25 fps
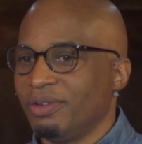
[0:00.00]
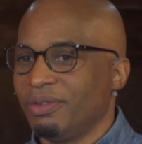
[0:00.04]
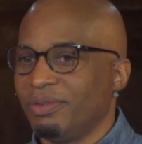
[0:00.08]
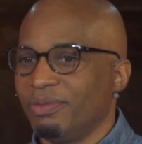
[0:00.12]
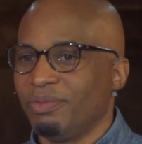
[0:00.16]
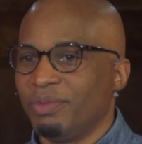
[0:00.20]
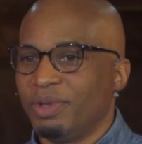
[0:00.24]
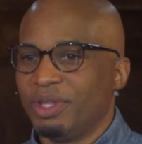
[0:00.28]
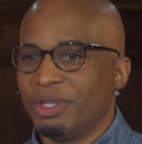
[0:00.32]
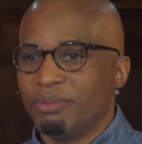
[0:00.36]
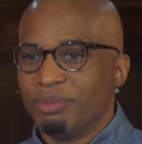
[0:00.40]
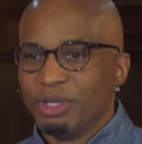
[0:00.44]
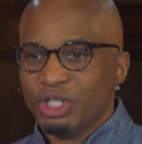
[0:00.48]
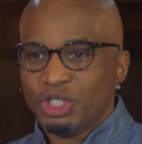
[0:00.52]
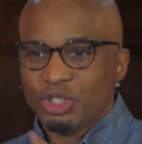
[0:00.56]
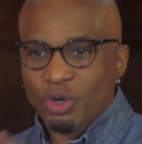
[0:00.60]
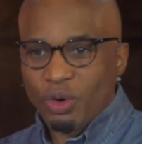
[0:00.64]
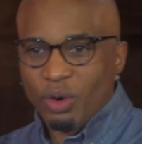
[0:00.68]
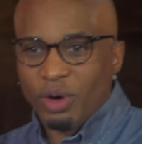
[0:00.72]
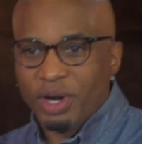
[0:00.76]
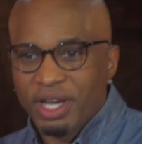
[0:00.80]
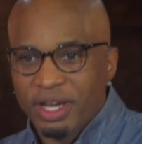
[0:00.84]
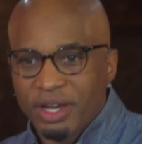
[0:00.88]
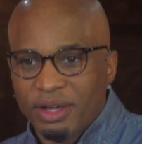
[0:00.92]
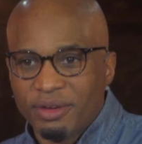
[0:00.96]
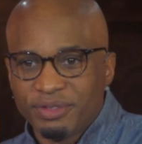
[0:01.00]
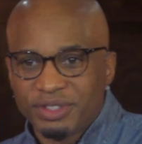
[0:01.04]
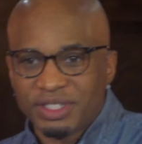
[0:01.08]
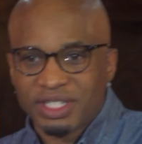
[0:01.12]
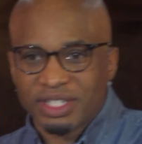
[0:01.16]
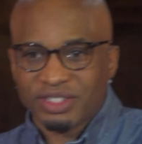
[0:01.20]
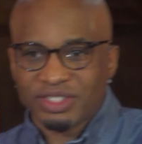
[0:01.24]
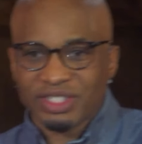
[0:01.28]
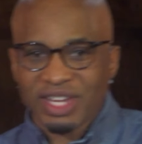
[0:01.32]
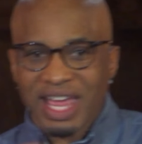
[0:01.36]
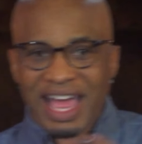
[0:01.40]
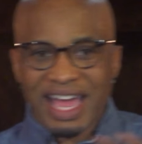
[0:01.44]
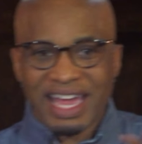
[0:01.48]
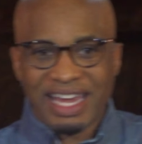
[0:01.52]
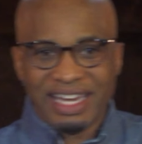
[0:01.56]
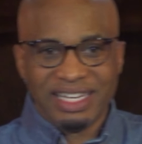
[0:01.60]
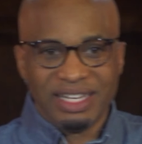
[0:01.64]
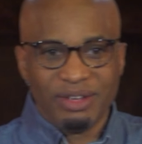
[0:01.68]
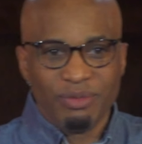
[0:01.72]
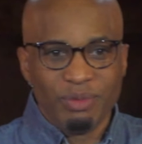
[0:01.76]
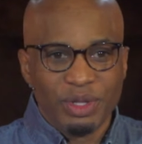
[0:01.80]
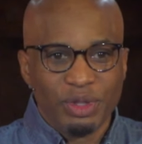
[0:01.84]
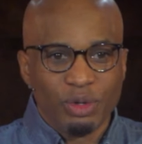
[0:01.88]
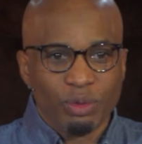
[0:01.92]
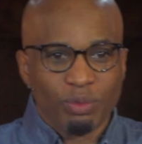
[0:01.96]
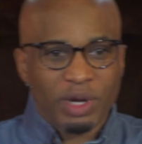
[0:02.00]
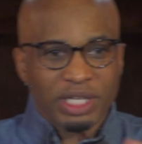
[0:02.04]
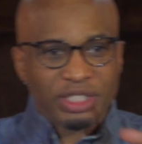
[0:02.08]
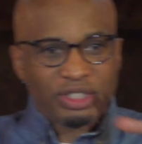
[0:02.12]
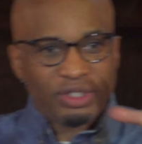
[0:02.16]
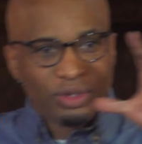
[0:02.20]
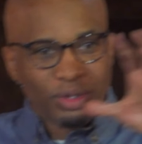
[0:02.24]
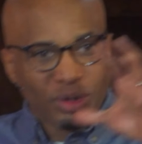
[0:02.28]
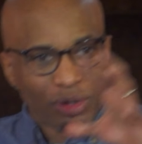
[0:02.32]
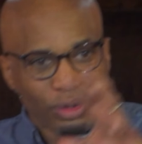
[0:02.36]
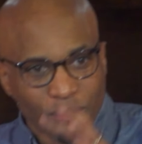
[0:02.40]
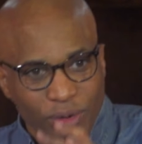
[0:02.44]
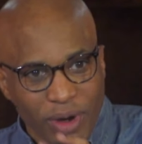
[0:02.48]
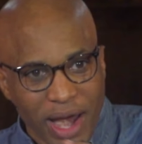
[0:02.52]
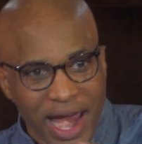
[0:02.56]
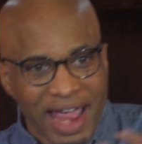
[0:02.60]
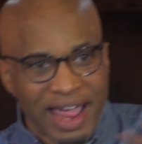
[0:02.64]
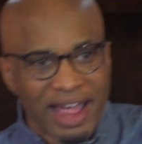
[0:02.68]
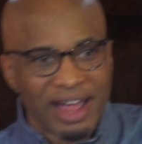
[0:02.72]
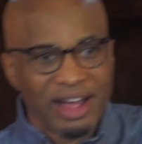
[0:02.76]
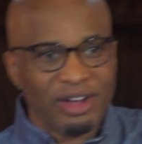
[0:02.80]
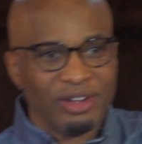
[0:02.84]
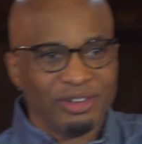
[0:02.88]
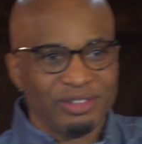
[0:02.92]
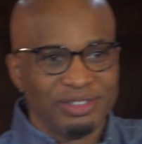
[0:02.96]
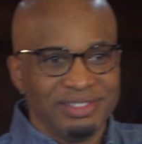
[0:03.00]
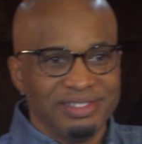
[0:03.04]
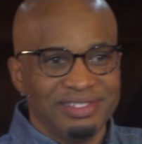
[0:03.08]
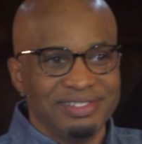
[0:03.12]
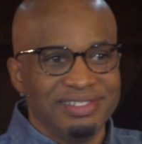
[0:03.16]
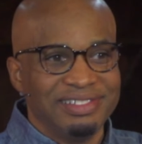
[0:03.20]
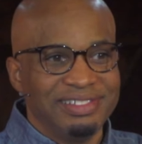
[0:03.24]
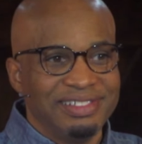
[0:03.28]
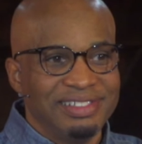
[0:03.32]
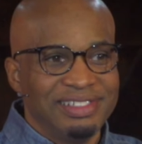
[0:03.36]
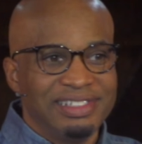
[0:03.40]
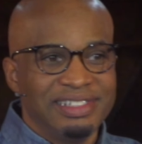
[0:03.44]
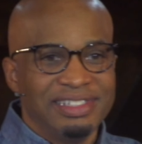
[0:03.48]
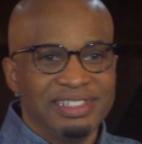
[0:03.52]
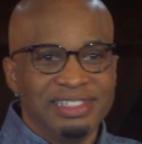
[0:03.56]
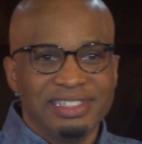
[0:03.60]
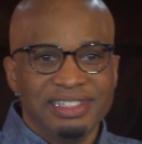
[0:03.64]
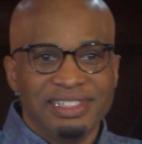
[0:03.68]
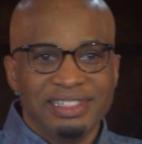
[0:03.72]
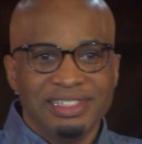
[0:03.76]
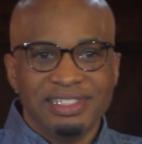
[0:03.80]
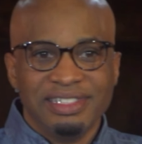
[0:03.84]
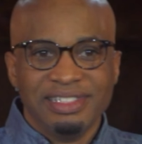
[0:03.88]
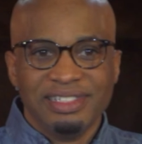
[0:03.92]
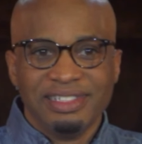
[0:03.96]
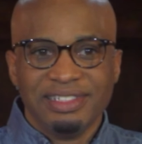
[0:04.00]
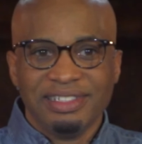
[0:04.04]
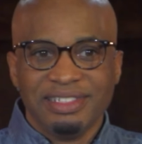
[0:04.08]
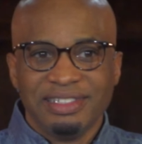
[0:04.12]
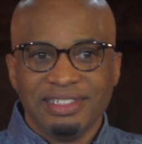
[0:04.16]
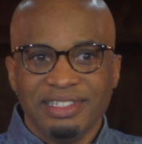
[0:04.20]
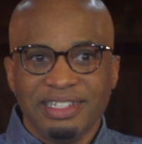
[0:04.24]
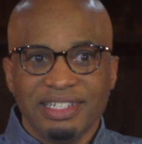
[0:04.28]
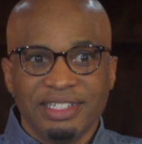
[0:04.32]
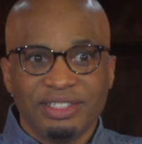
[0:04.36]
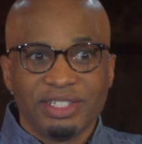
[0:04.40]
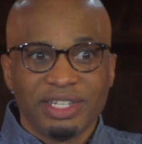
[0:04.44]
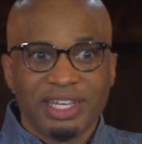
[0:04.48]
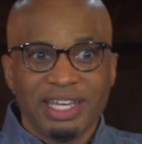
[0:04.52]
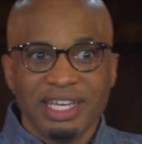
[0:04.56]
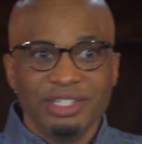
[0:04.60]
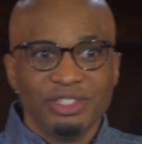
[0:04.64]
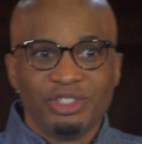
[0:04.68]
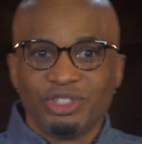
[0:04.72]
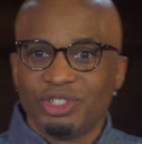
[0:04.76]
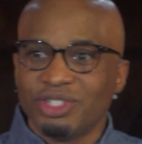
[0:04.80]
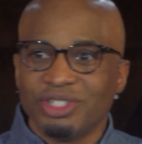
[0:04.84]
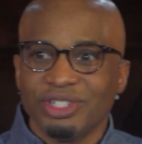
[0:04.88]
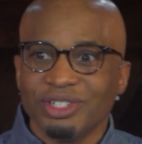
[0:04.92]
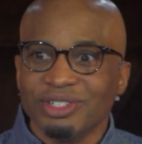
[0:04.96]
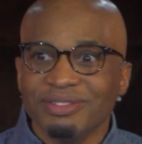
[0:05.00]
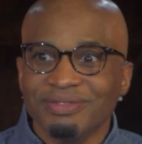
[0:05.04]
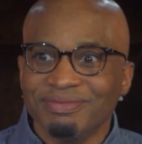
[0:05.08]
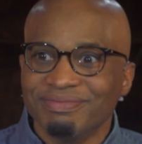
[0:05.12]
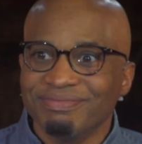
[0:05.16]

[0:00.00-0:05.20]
when the majority of society, when the rest of the crowd is against you?